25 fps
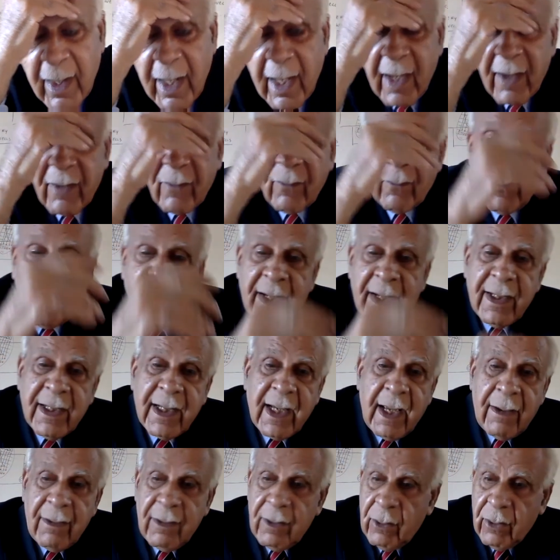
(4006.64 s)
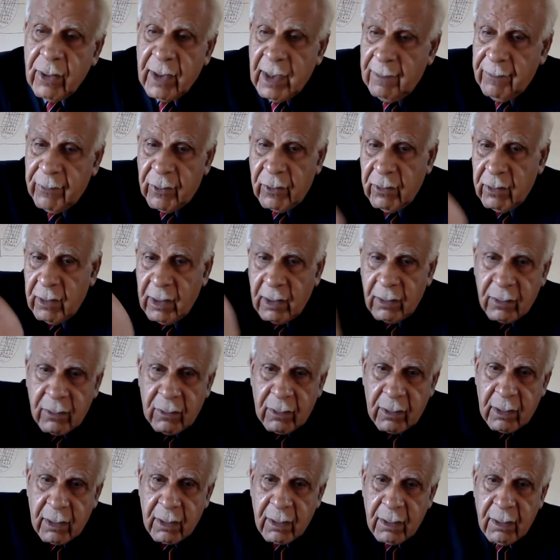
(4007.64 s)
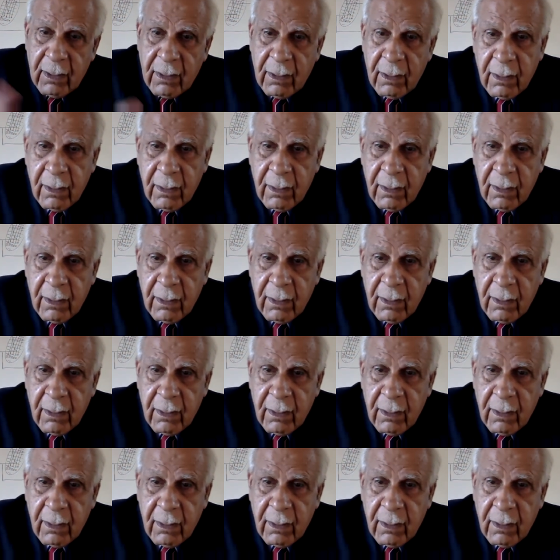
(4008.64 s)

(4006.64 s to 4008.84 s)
At one time, look up Google.